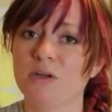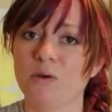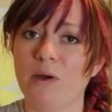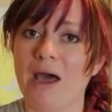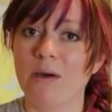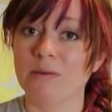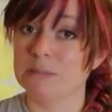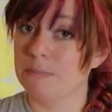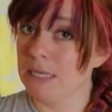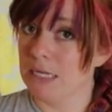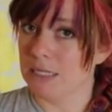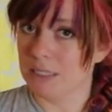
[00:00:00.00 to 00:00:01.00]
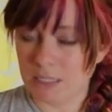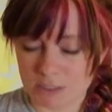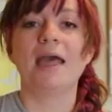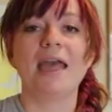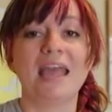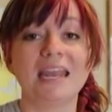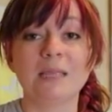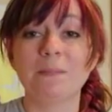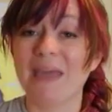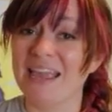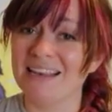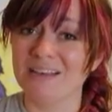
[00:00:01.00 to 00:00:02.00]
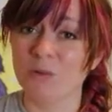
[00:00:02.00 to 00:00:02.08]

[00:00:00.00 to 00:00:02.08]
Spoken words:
to know how it's made. Any paint